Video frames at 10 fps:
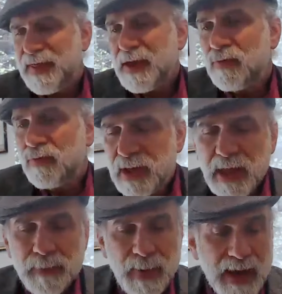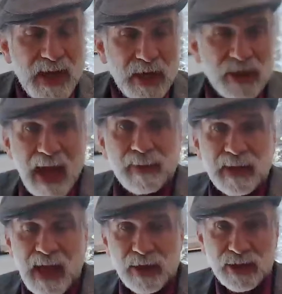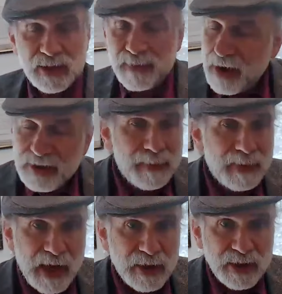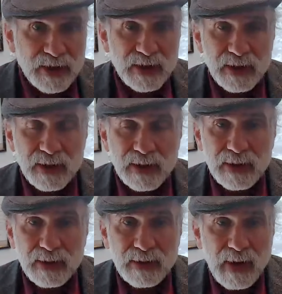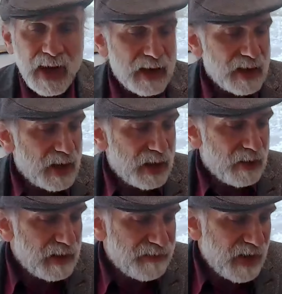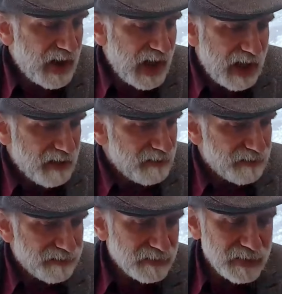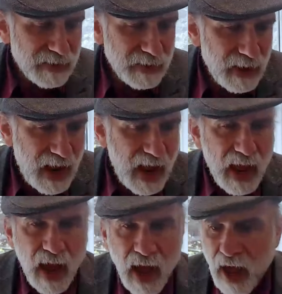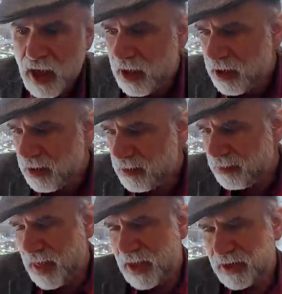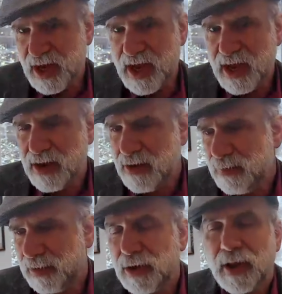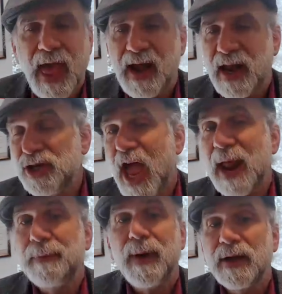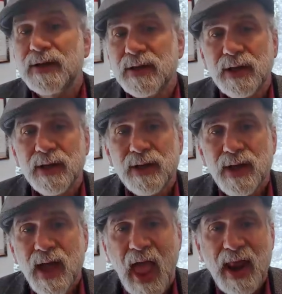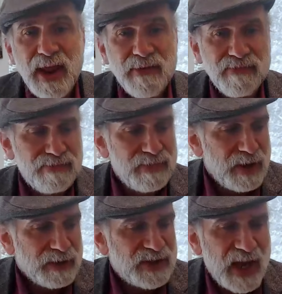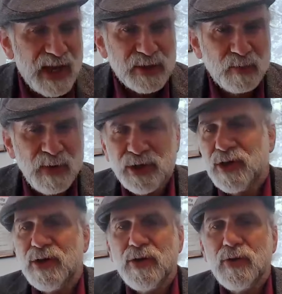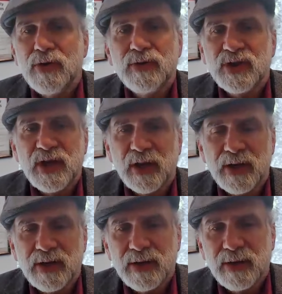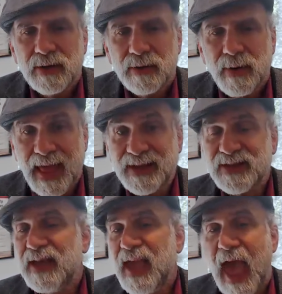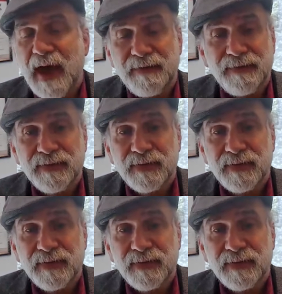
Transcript: think really pay attention to applications. It matters to applications. Right? You know, if I have an AI that's a political candidate chatbot, and it you know says we should nuke New Zealand, right? That's a gaffe